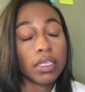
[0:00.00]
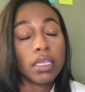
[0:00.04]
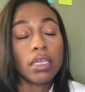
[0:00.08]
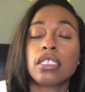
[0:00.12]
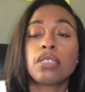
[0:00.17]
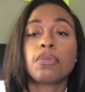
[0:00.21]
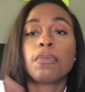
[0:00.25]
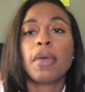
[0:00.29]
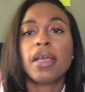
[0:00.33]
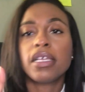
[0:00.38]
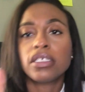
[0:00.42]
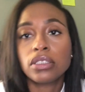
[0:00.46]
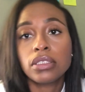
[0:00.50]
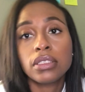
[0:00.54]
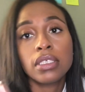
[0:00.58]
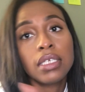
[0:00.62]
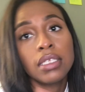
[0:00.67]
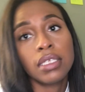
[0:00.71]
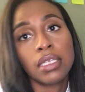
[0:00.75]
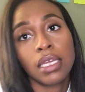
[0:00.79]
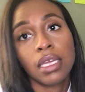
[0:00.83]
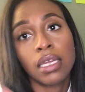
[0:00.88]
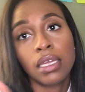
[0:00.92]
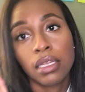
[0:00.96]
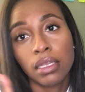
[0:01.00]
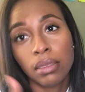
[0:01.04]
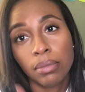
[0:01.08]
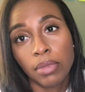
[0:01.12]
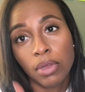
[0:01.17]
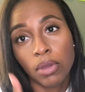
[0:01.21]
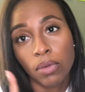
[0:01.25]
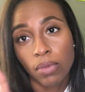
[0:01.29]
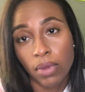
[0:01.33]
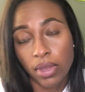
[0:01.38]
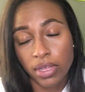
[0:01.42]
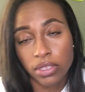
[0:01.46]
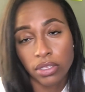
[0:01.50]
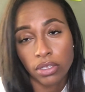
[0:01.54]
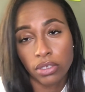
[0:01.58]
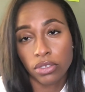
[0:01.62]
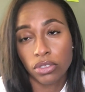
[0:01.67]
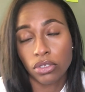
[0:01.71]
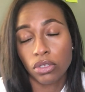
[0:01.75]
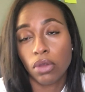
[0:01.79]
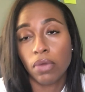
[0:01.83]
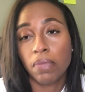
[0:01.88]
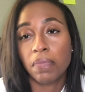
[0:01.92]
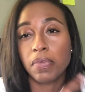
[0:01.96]
Especially in inclement weather.
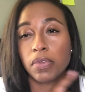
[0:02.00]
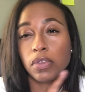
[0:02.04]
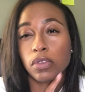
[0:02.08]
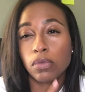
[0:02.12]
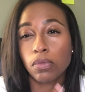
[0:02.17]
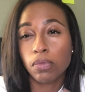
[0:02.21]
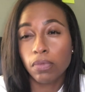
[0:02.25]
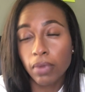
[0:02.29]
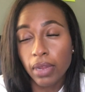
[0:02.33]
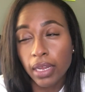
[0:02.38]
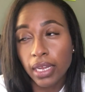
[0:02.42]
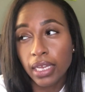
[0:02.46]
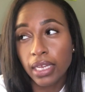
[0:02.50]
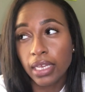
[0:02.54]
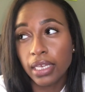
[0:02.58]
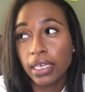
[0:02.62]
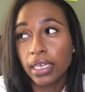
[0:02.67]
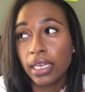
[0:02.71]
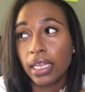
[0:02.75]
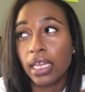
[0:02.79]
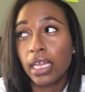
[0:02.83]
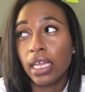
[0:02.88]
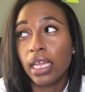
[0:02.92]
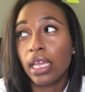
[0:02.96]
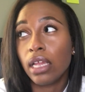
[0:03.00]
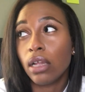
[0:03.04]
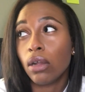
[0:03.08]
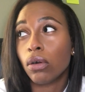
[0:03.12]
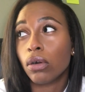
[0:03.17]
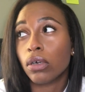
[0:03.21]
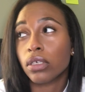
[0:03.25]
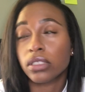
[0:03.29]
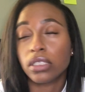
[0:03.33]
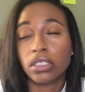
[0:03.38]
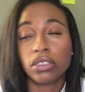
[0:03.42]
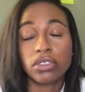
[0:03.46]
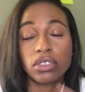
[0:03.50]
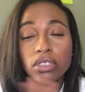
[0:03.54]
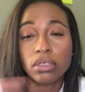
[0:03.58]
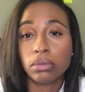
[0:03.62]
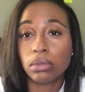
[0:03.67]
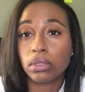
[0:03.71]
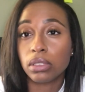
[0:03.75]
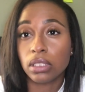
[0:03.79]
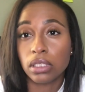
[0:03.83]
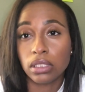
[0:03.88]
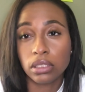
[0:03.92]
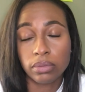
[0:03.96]
So if it's raining or there's
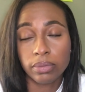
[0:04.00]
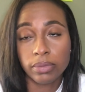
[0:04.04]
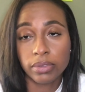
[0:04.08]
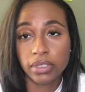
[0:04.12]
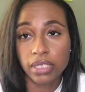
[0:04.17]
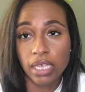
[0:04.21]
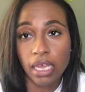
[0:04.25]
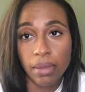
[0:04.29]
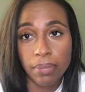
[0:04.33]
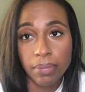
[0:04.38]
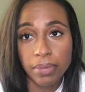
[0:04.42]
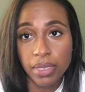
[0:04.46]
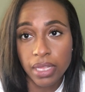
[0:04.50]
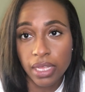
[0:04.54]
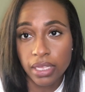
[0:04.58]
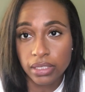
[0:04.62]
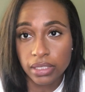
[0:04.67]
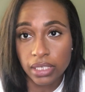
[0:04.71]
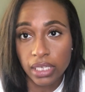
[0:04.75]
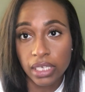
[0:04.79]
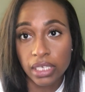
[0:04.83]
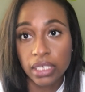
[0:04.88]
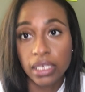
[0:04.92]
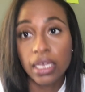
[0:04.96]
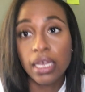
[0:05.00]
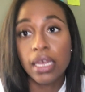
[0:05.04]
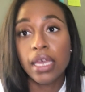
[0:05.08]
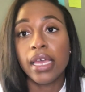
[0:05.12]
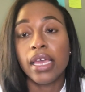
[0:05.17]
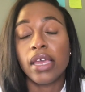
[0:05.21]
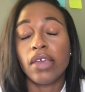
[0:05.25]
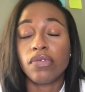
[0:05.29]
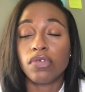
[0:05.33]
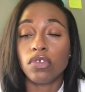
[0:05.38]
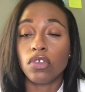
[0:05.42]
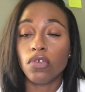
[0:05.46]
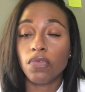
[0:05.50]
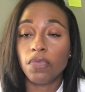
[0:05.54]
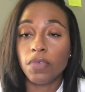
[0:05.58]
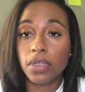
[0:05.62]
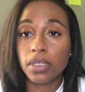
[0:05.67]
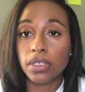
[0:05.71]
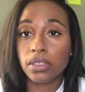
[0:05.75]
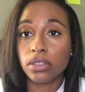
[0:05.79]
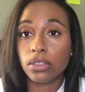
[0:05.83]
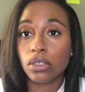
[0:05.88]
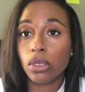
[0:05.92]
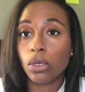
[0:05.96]
something that's supposed to happen that day, if you feel
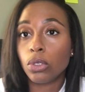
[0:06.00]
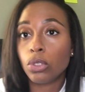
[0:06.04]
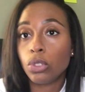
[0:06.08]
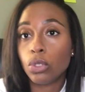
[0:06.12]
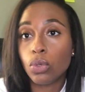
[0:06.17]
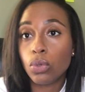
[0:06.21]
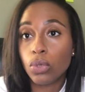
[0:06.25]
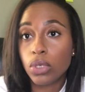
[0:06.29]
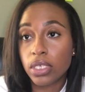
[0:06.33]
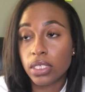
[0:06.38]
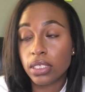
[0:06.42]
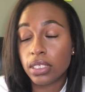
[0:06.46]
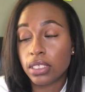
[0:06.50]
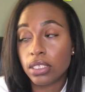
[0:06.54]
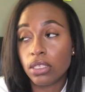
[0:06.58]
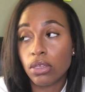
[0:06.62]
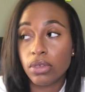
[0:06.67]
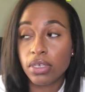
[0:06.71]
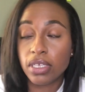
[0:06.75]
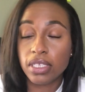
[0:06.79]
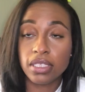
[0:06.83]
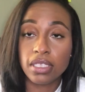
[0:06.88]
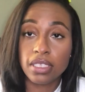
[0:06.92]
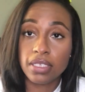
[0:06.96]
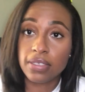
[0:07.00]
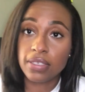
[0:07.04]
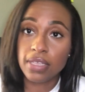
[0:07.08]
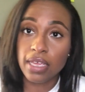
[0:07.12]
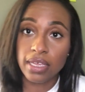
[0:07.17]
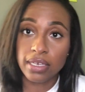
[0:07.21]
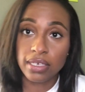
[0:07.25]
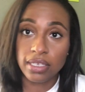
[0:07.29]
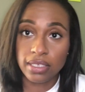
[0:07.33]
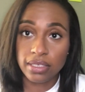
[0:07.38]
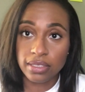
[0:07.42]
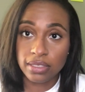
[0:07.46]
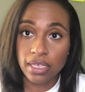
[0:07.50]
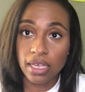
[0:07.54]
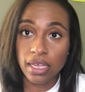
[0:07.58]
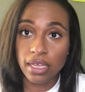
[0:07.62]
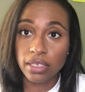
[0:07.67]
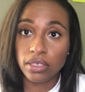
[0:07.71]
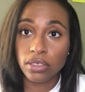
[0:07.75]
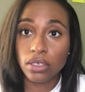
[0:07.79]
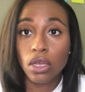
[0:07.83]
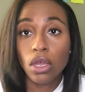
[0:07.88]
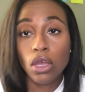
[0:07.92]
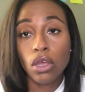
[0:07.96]
as though you can still get the signing
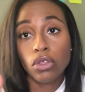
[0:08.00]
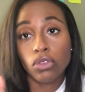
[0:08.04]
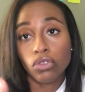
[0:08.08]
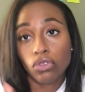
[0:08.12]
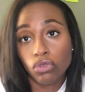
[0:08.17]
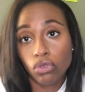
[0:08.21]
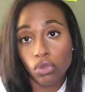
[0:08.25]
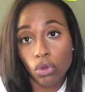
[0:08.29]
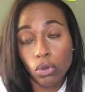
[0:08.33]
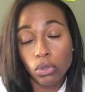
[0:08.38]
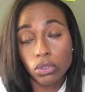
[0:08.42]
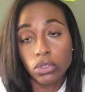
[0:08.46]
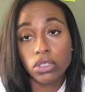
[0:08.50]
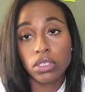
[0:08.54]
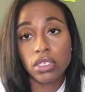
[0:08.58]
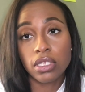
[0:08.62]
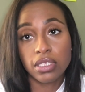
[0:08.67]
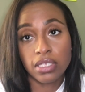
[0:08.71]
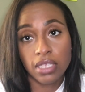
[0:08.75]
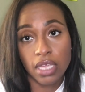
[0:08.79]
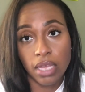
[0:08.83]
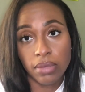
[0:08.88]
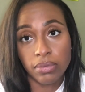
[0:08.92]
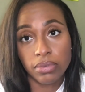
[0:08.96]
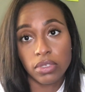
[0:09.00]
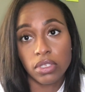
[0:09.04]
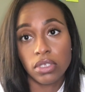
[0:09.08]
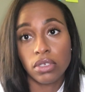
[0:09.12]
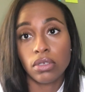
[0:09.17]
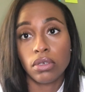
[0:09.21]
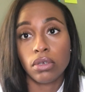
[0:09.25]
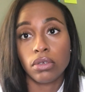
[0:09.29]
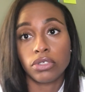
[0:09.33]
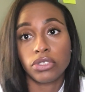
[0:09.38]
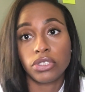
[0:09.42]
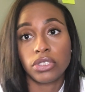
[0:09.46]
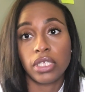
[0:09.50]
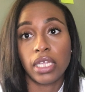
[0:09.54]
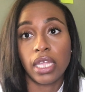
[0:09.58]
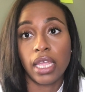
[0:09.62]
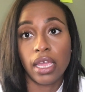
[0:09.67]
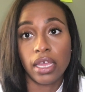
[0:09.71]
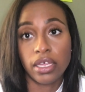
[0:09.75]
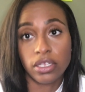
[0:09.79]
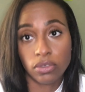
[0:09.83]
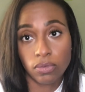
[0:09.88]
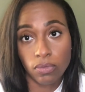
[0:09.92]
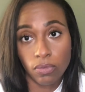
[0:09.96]
done, those are the times to negotiate
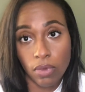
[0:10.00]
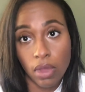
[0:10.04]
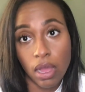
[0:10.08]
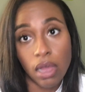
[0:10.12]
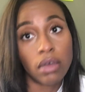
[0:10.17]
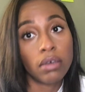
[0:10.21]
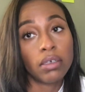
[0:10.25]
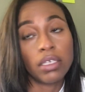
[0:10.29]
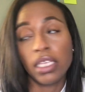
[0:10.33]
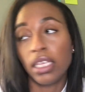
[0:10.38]
as well.